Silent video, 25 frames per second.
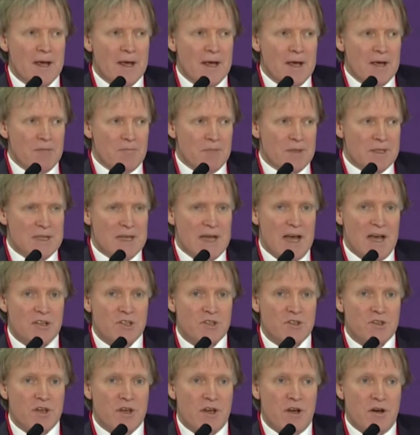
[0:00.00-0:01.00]
Massage
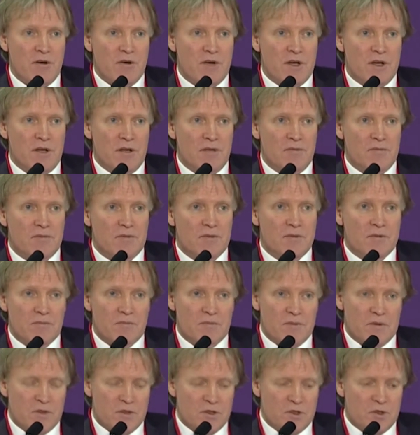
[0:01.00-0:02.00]
the area,
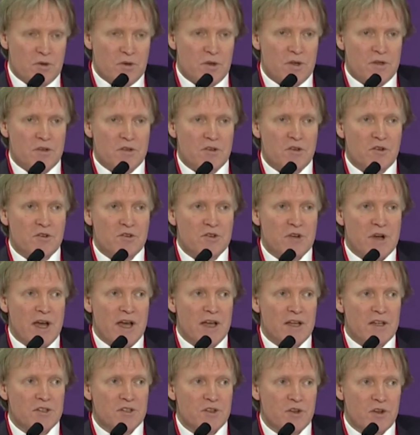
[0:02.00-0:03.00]
so you try
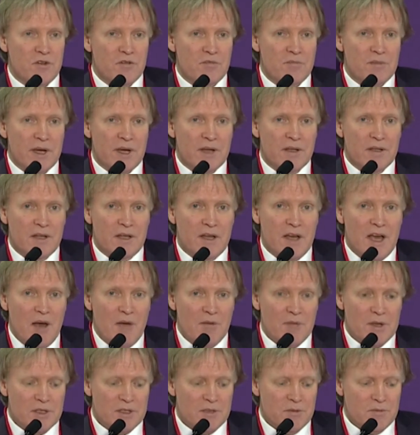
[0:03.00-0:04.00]
and sort of make the
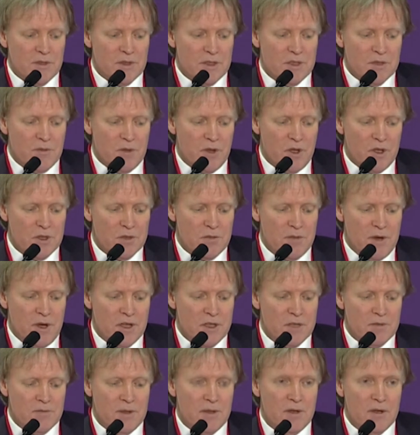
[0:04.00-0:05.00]
embolism as small as
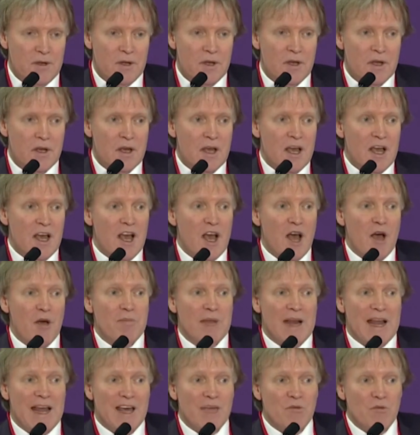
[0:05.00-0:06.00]
possible.
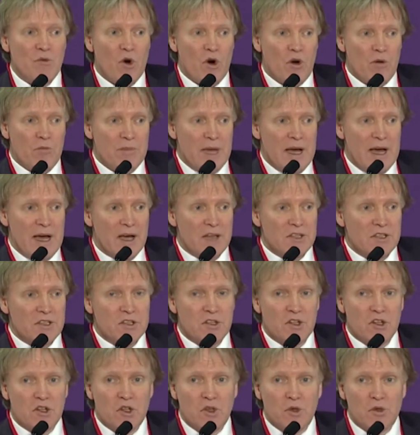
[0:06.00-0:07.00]
Apply warm packs,
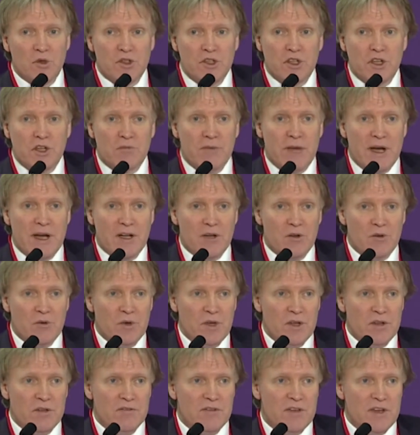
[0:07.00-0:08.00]
go to your
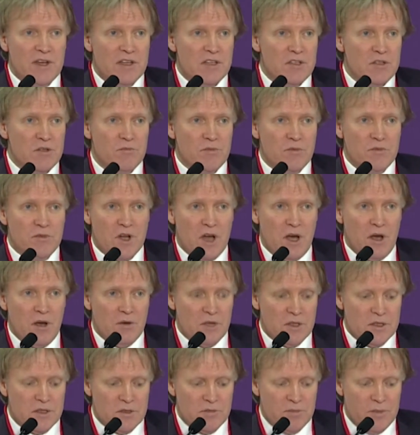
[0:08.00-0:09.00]
microwave, get some
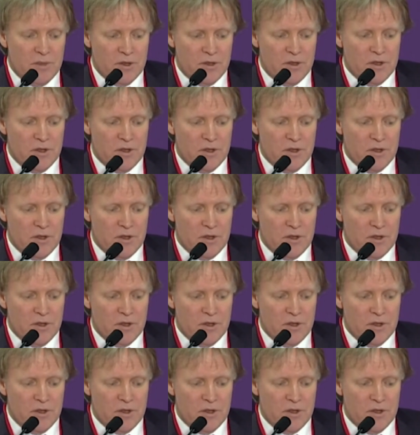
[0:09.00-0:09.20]
towels, put it